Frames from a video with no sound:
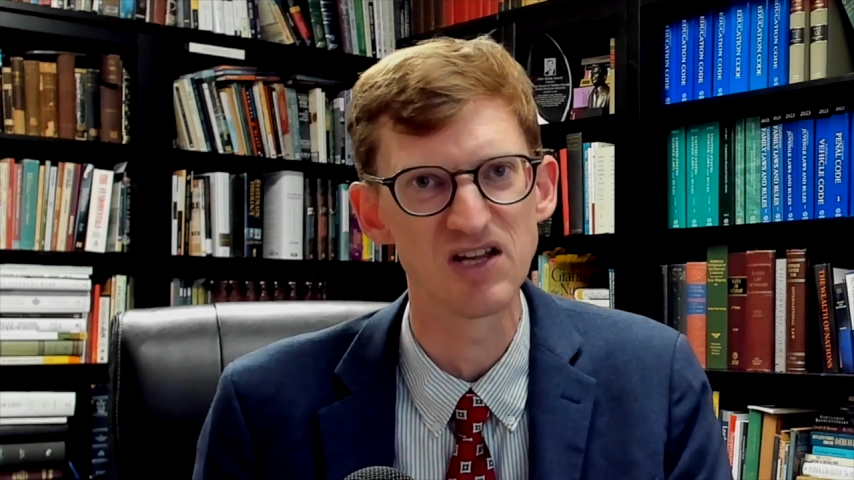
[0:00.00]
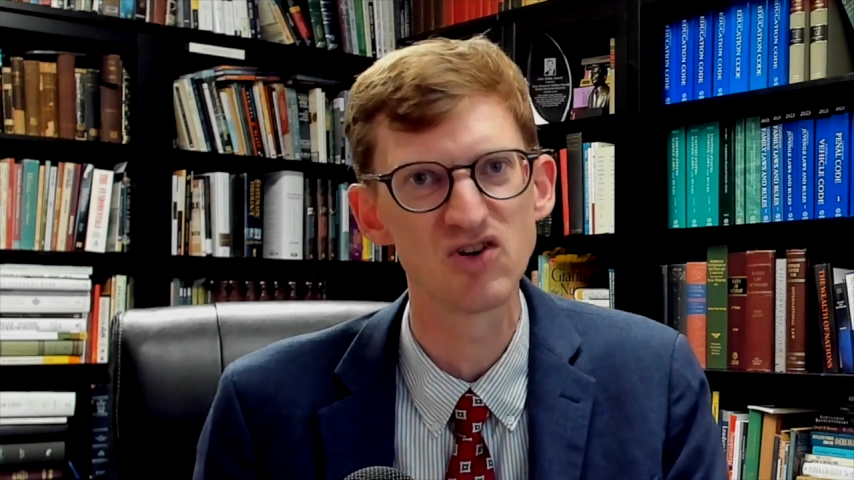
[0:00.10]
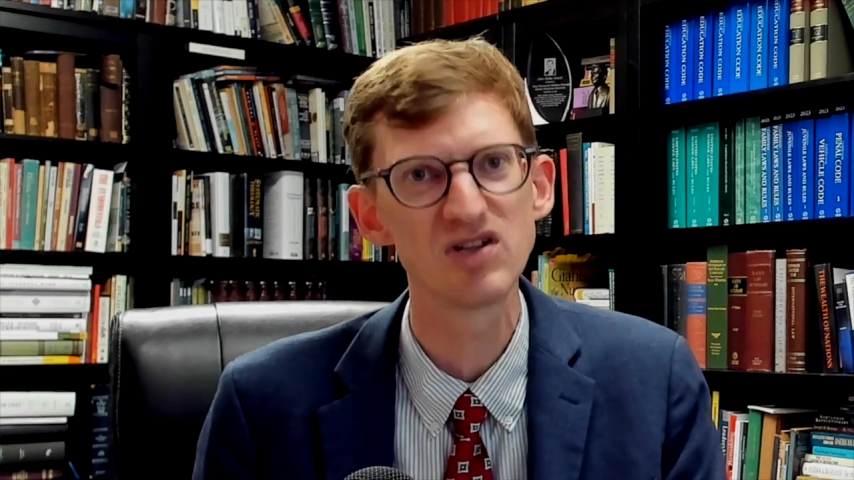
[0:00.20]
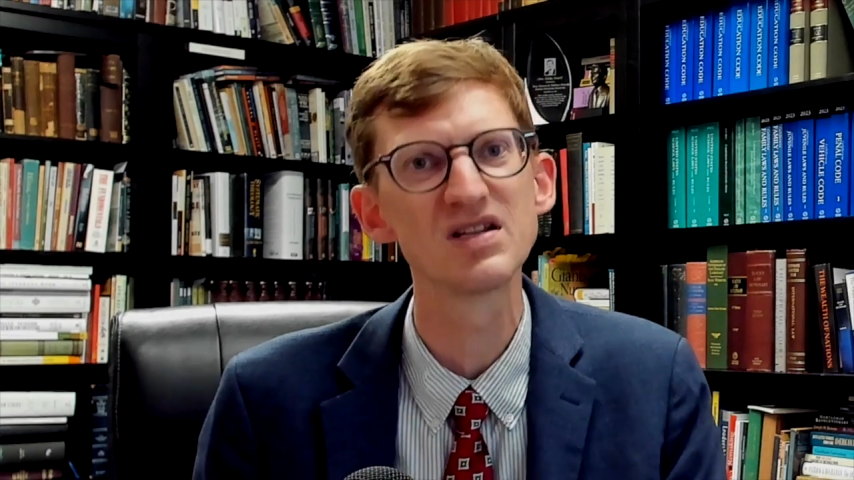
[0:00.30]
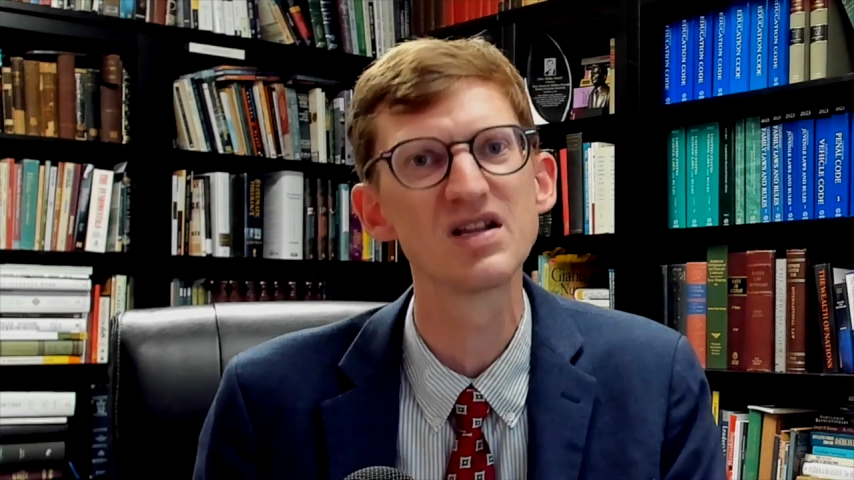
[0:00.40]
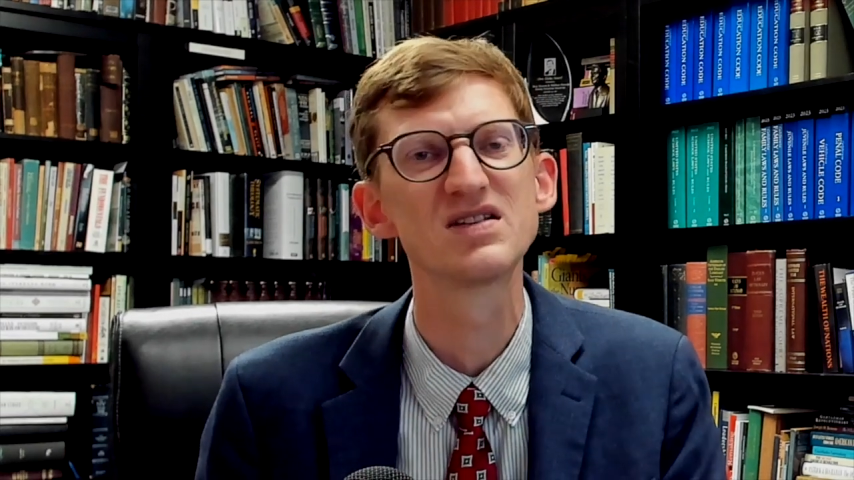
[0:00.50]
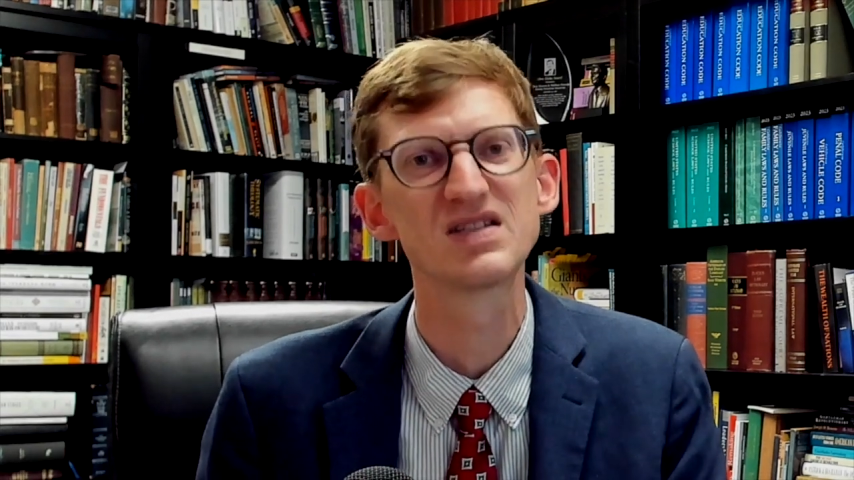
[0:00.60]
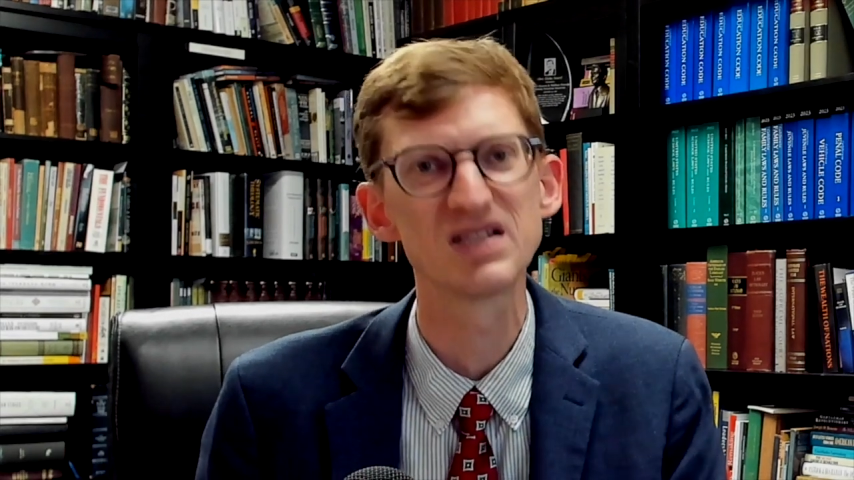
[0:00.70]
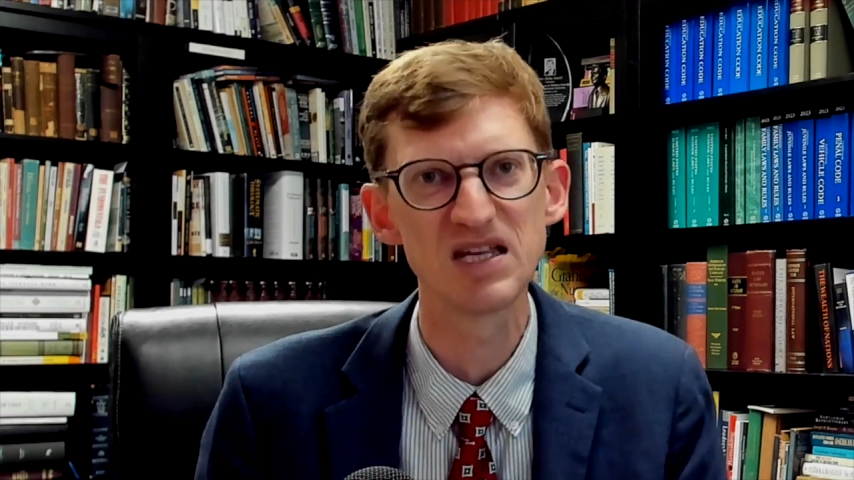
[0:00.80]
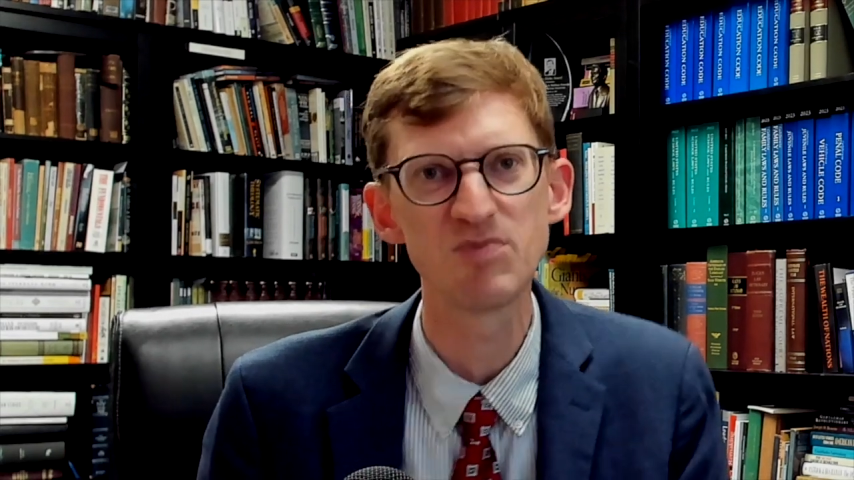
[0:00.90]
couldn't
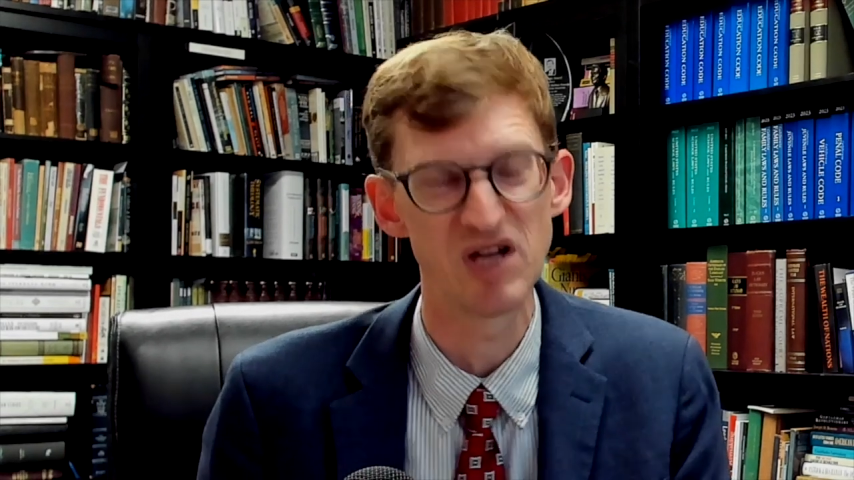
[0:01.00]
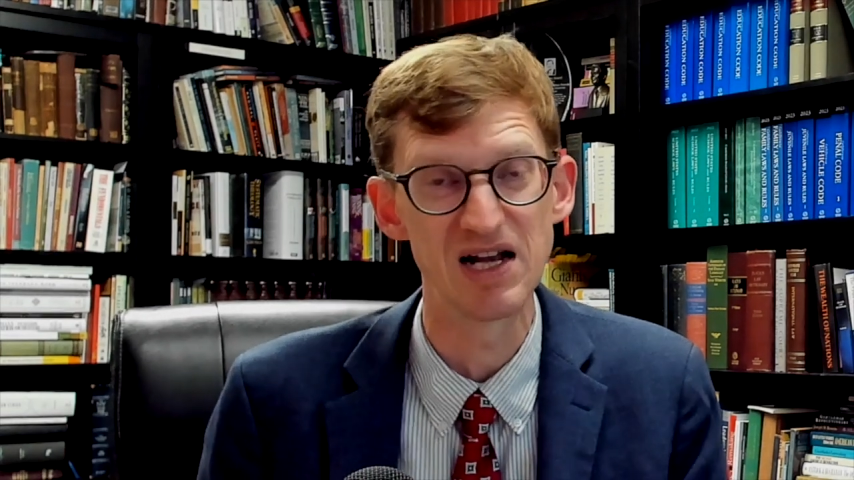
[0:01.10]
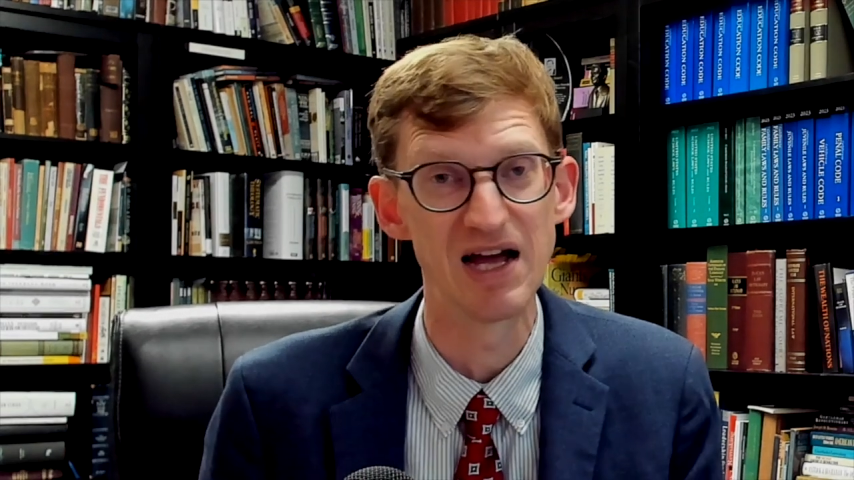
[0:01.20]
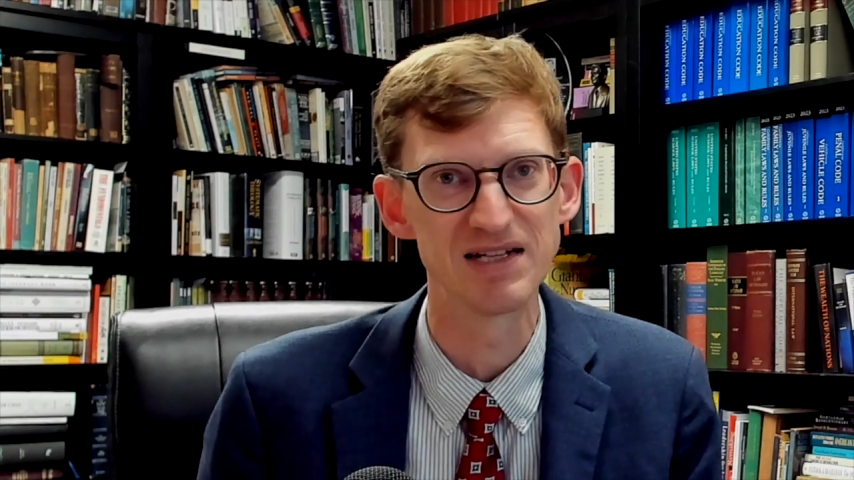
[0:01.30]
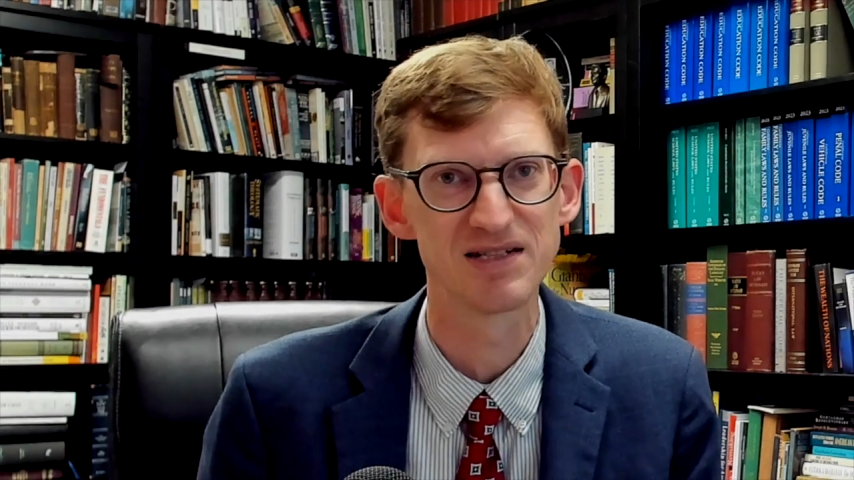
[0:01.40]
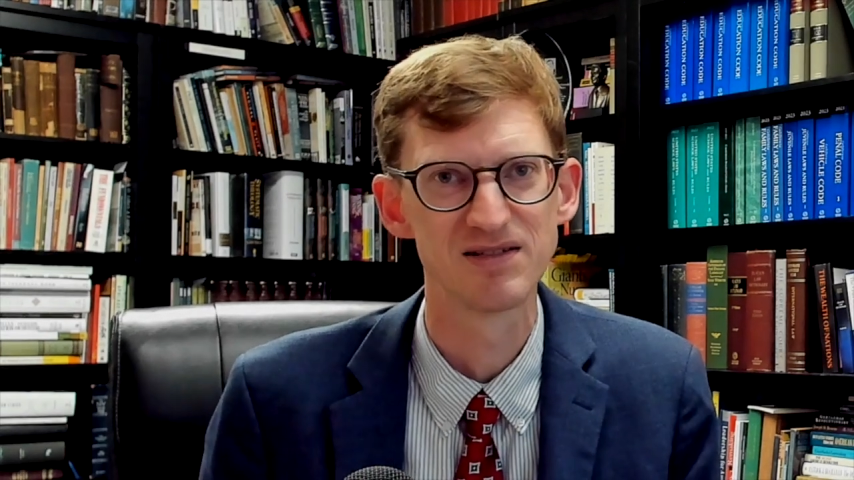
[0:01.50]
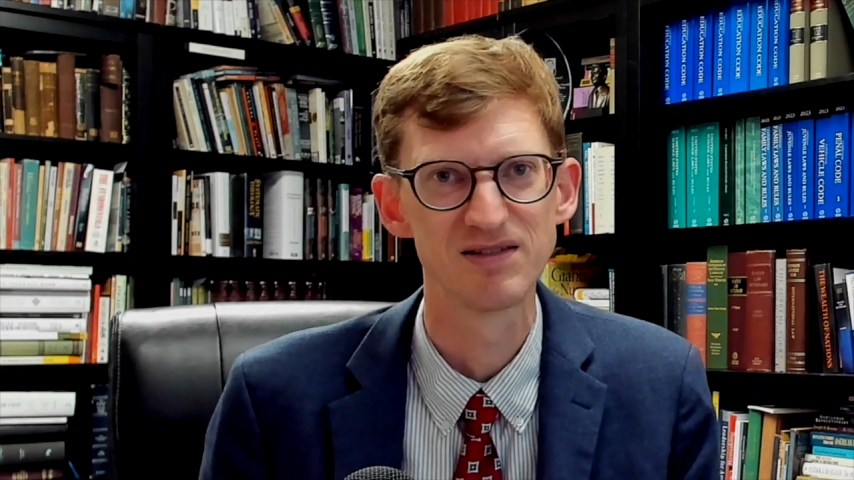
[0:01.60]
sleep at night.